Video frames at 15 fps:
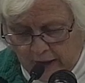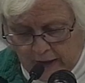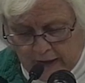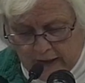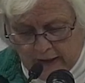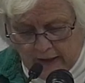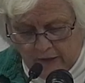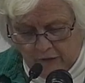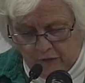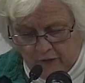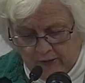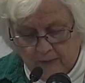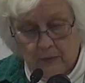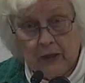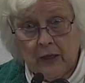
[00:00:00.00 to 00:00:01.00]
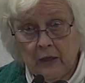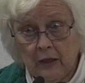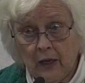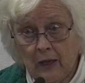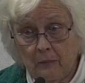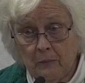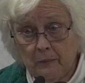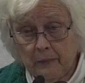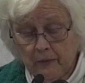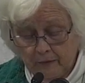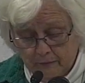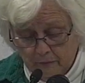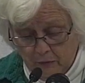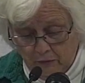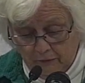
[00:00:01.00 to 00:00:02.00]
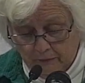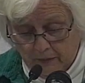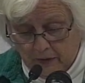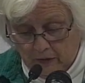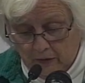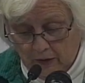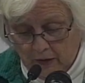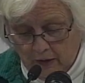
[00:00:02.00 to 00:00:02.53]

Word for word: He had seemed incapable of movement.